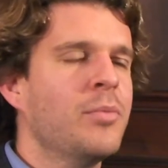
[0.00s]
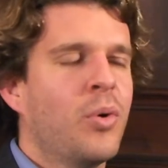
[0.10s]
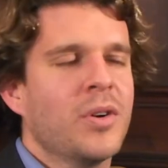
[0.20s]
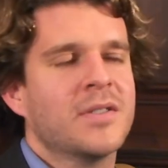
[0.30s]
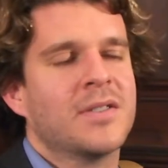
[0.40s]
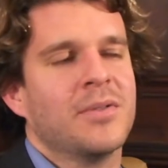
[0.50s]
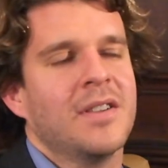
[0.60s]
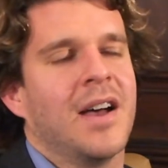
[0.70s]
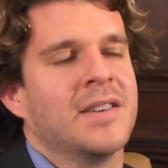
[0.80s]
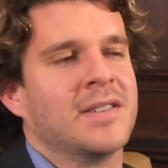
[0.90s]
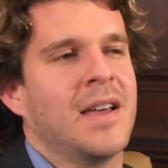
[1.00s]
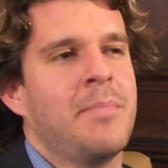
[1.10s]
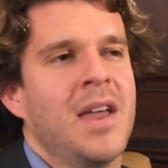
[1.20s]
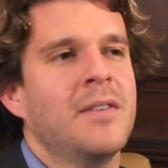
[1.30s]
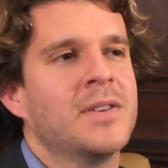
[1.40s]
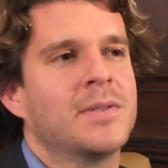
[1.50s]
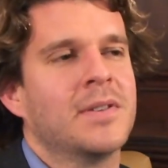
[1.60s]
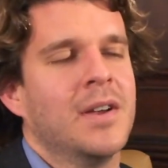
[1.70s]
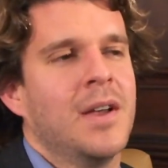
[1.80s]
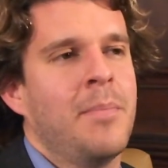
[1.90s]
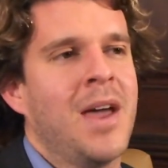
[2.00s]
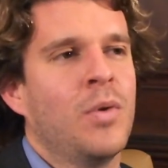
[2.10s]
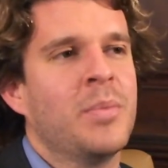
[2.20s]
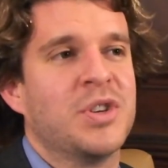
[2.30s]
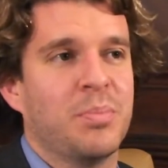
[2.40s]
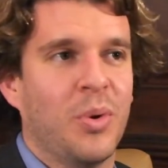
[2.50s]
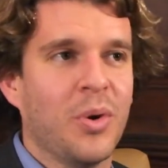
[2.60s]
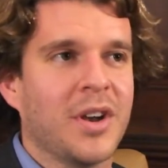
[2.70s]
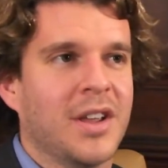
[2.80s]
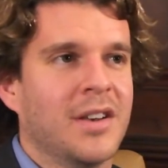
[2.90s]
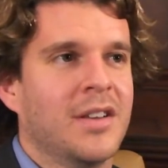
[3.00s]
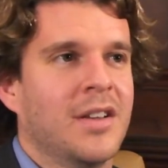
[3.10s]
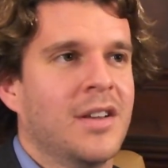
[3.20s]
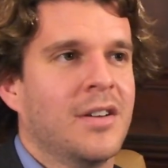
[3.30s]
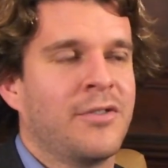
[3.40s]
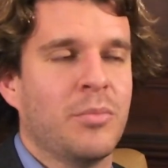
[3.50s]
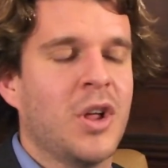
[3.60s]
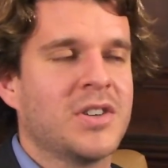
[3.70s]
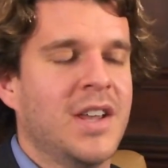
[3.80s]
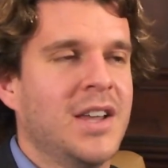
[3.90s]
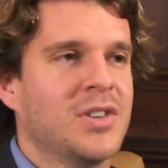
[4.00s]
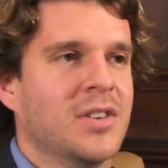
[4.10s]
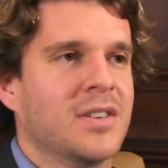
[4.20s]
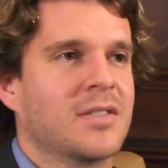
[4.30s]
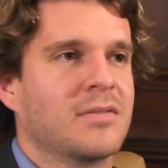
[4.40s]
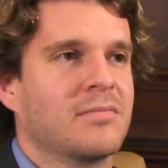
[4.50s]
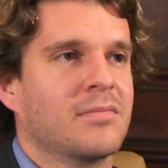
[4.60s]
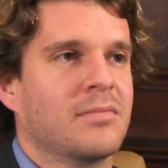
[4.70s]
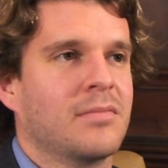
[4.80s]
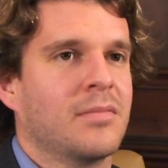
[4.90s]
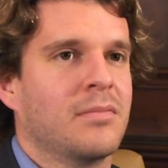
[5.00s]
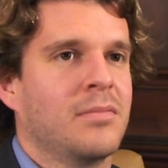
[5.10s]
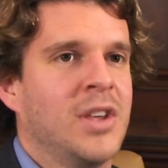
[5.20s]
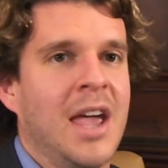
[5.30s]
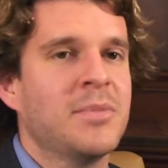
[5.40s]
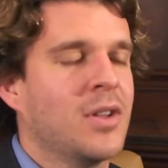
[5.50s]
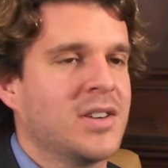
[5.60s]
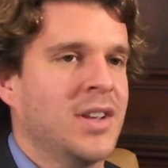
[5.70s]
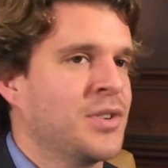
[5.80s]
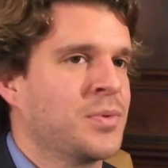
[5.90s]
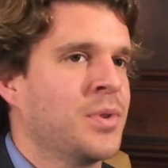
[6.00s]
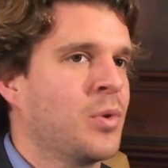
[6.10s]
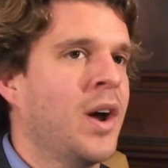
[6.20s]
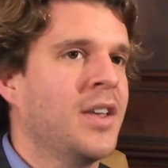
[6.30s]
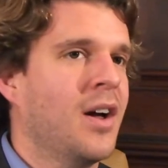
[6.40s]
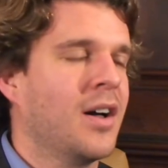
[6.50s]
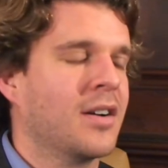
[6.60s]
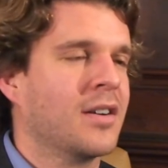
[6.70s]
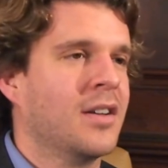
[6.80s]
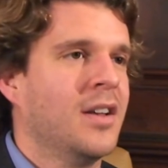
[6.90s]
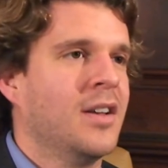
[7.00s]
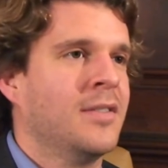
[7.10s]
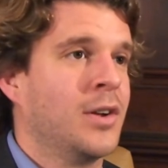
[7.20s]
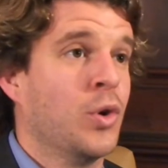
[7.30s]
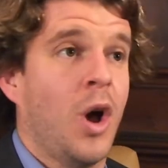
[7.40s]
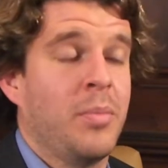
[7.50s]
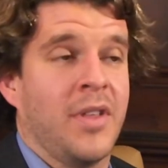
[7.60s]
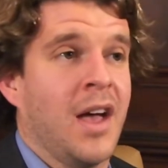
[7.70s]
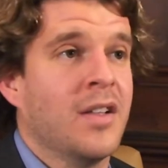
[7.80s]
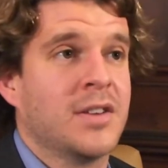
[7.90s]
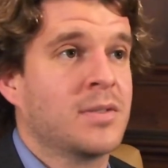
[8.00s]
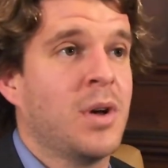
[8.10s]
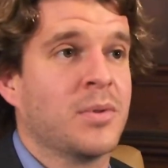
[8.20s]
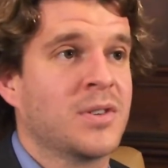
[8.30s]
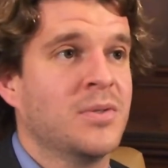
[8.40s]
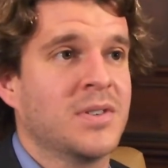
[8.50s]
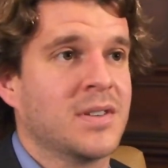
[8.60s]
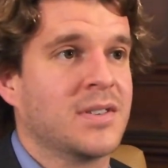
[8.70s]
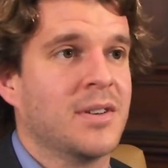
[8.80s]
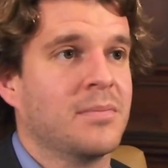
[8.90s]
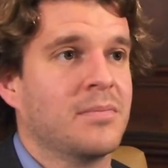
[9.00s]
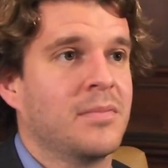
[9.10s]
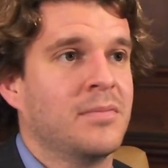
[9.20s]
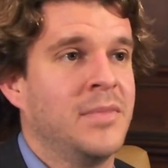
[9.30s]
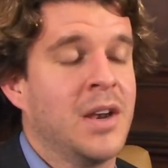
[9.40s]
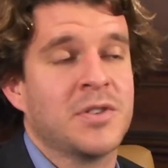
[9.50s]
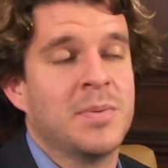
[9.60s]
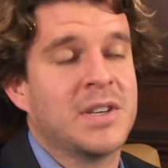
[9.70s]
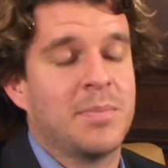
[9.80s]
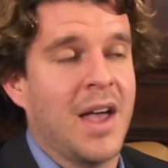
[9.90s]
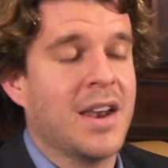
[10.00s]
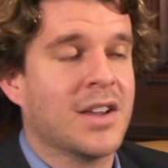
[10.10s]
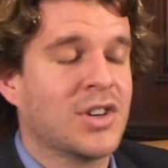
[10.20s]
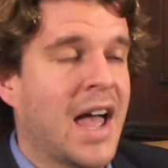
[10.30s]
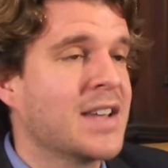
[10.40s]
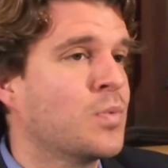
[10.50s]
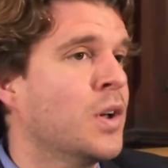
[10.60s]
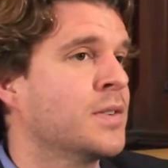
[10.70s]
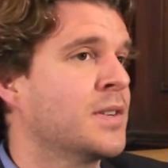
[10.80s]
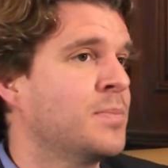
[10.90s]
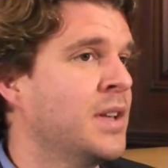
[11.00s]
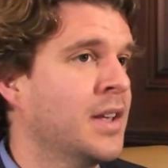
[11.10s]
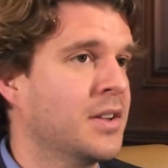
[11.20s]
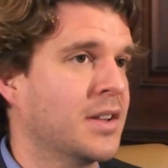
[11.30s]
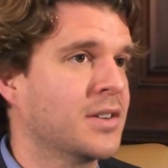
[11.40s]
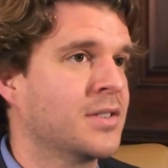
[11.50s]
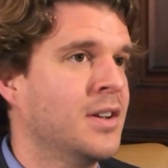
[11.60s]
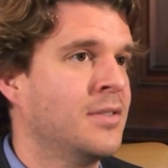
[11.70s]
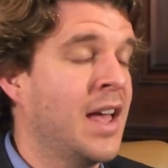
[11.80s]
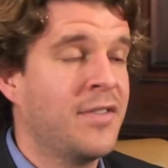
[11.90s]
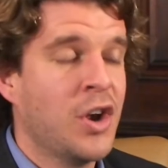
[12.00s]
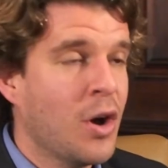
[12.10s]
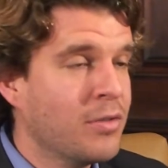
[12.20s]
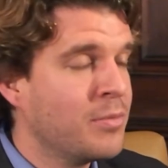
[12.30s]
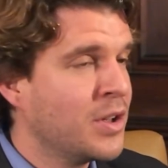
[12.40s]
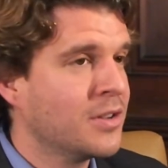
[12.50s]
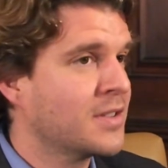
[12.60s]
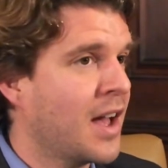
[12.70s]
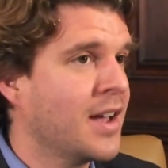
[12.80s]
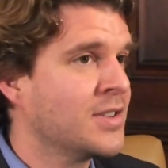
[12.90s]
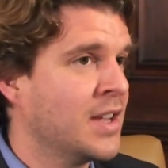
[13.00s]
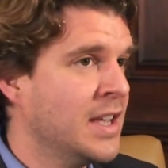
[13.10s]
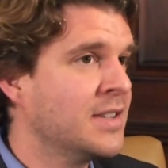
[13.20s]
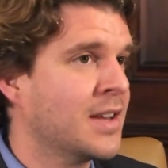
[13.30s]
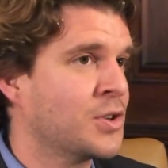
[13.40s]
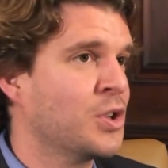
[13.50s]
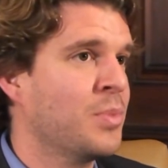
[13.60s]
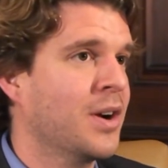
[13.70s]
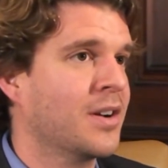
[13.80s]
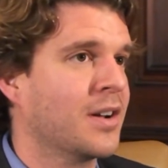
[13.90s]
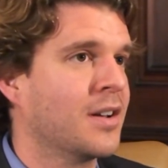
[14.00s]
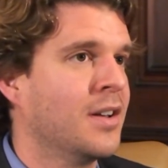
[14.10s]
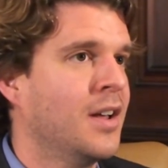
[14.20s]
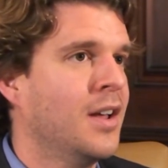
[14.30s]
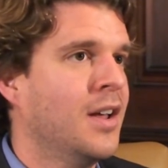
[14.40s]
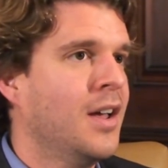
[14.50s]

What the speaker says: Of importance to realize is that many of these men and women deported from Los Angeles came to Los Angeles when they're quite young. They grew up in the LA public school system. They don't speak Spanish as well as they speak English. They have no familial ties in Central America.